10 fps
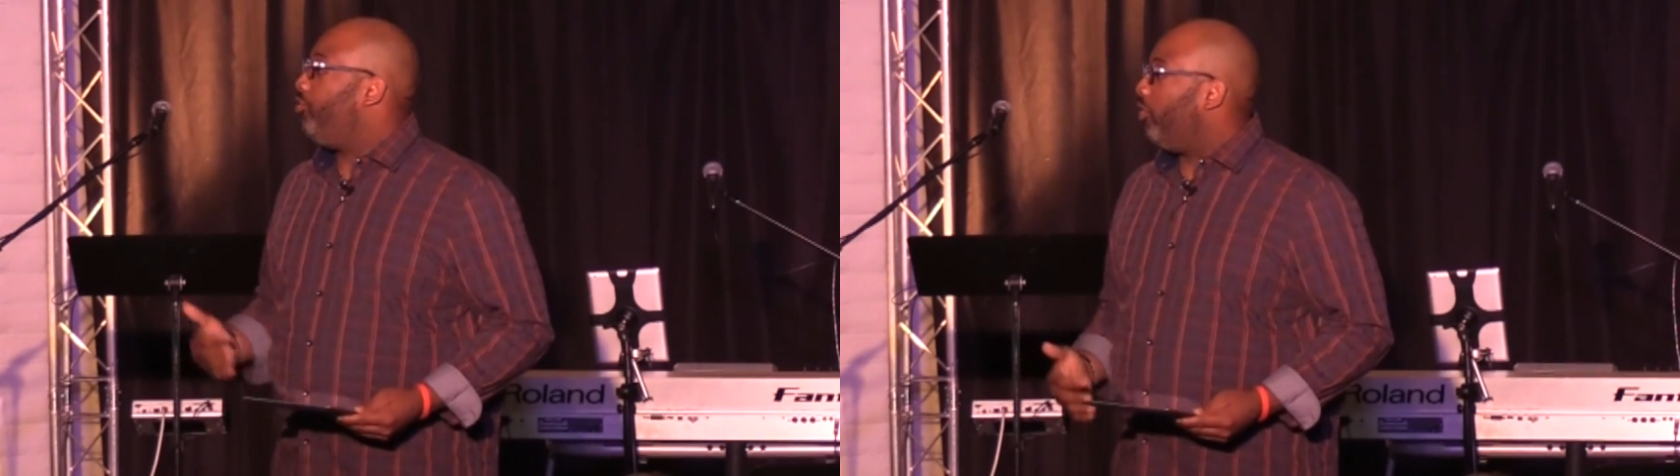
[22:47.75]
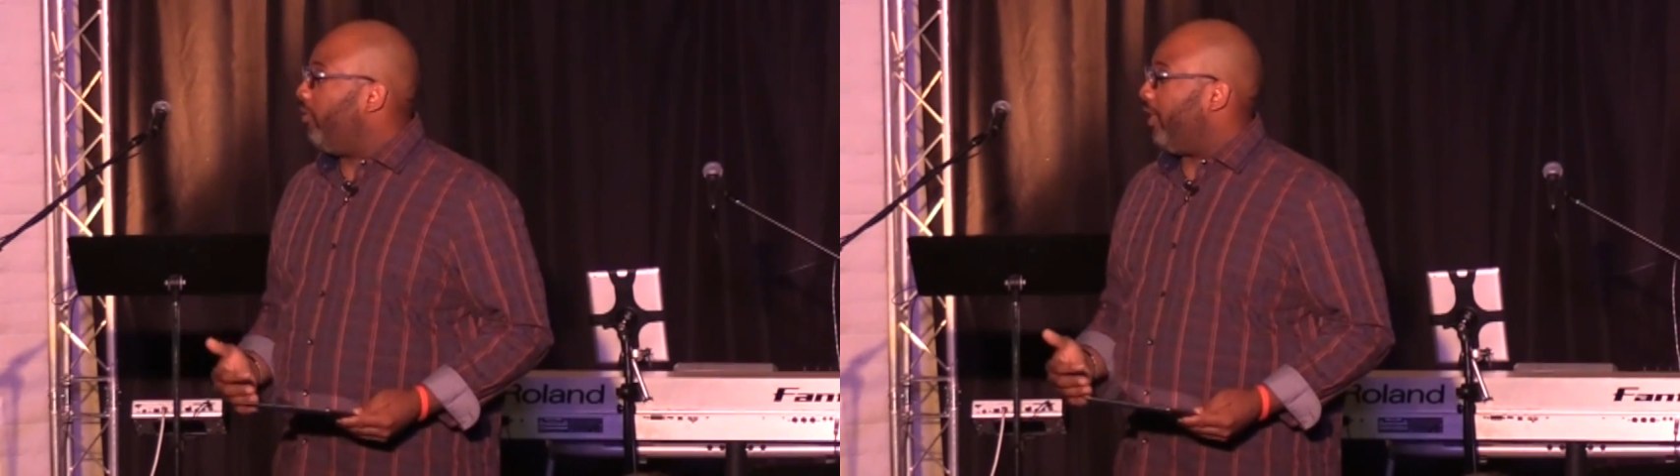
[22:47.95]

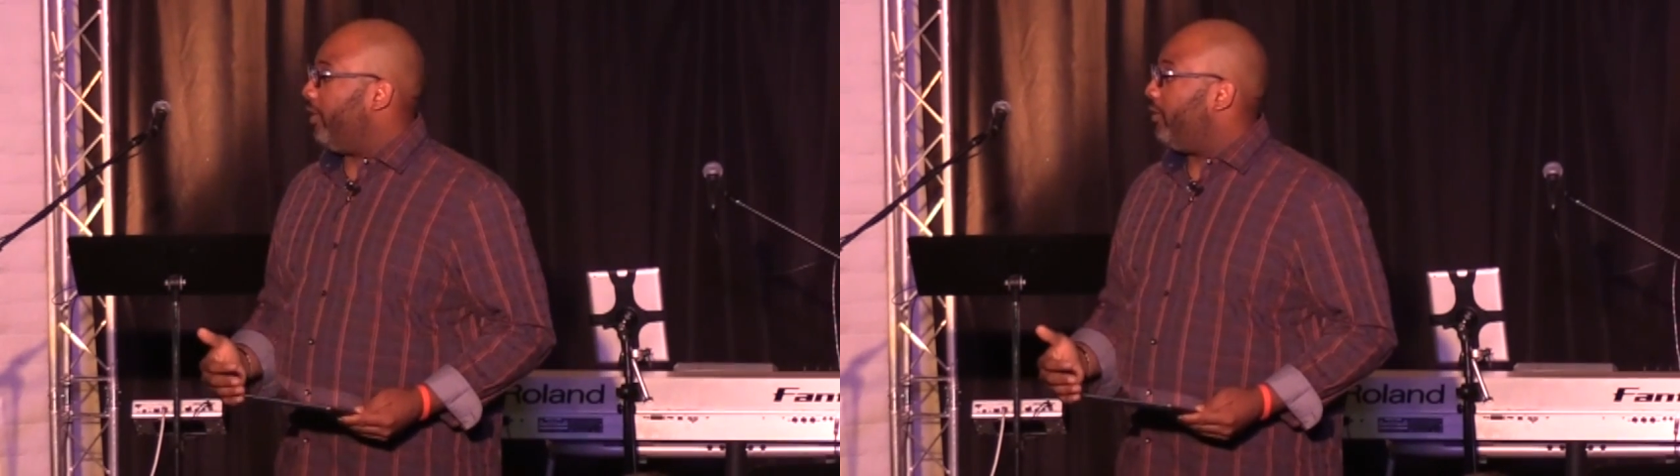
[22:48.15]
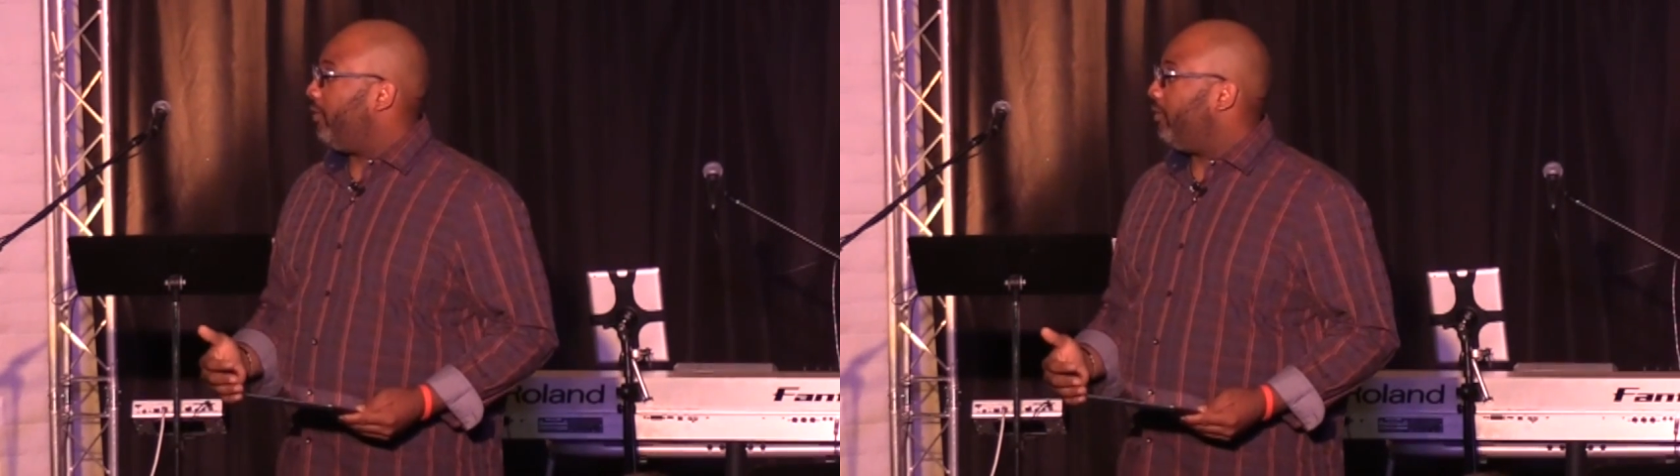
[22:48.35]
do it?
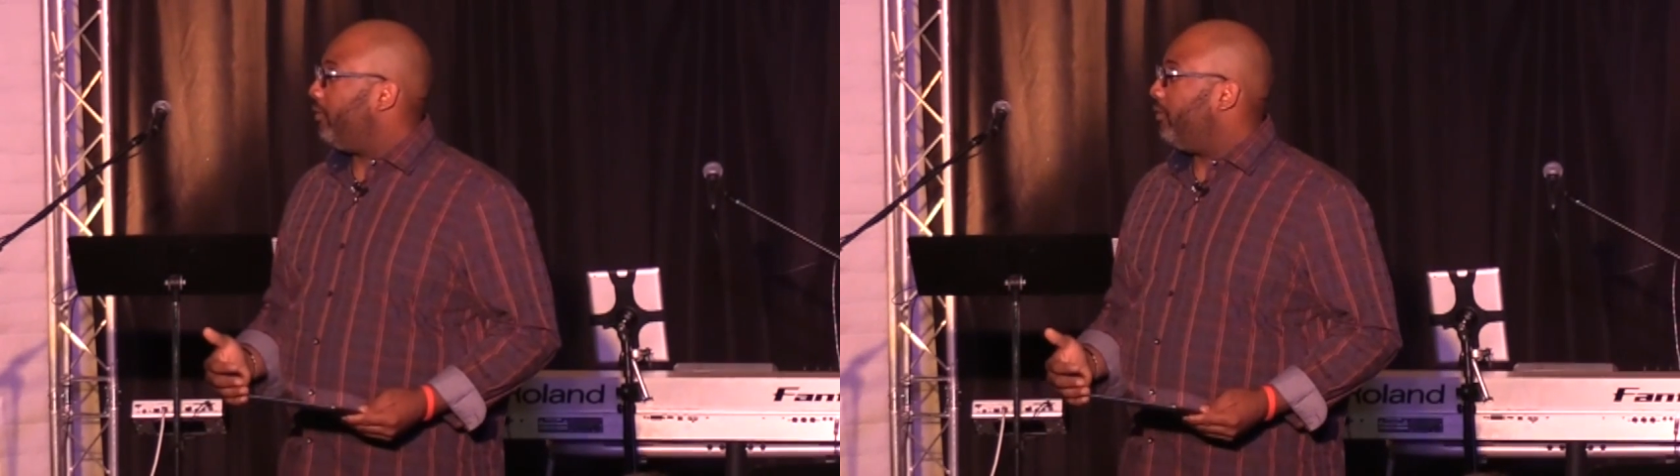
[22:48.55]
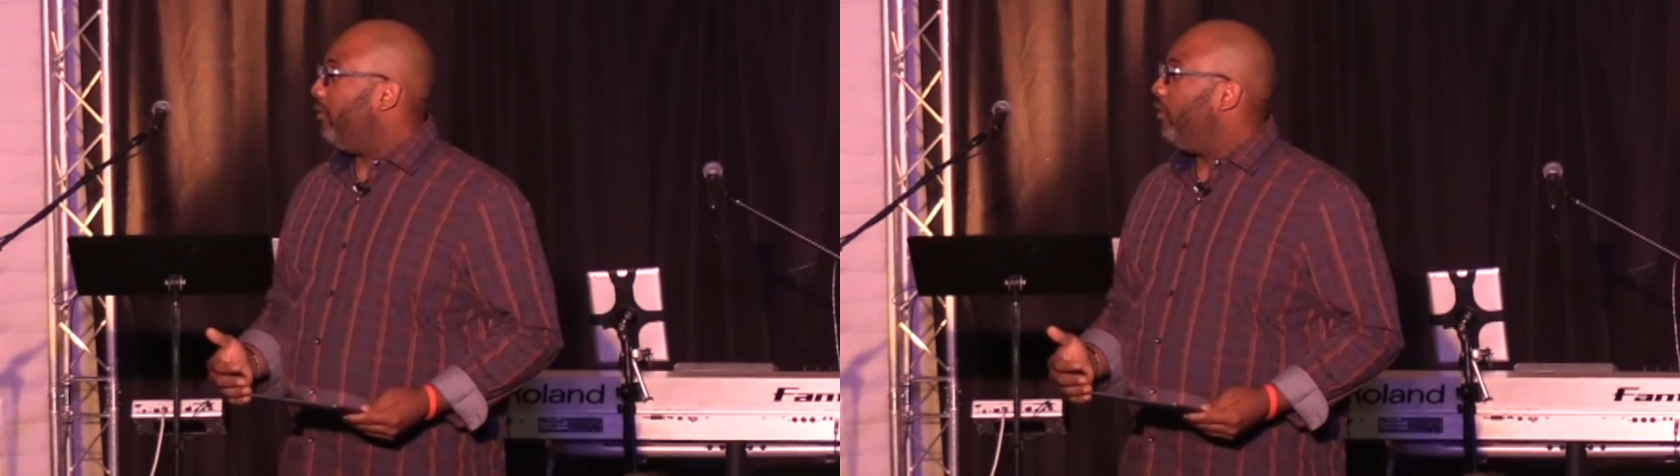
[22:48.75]

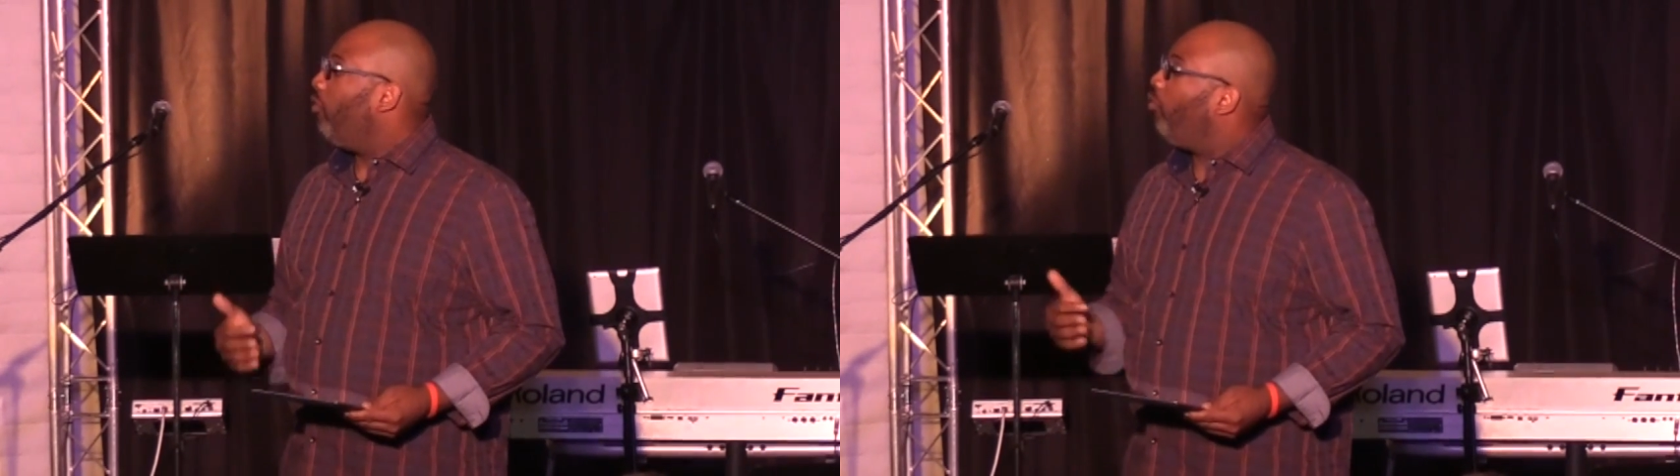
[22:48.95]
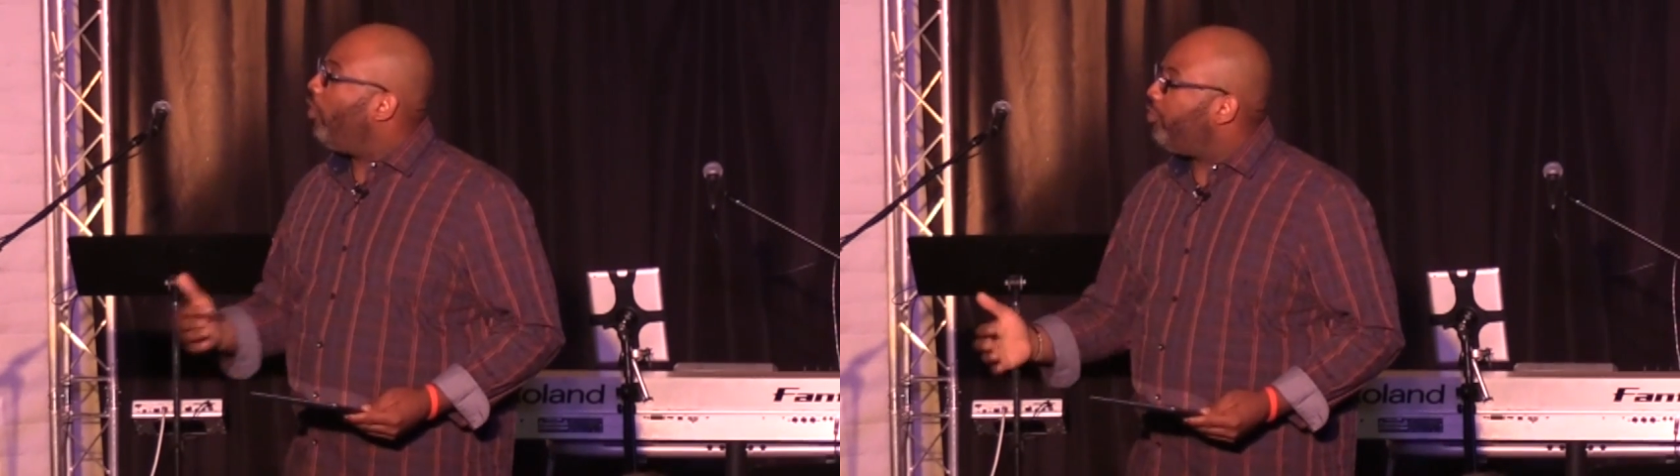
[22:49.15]

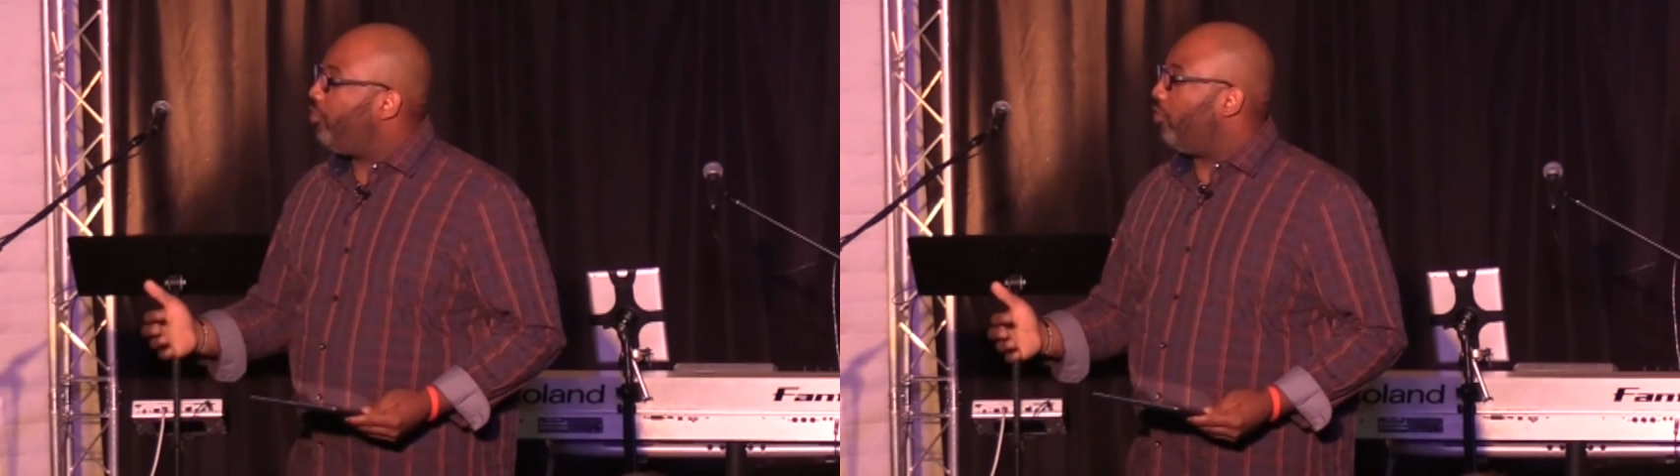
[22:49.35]
Would you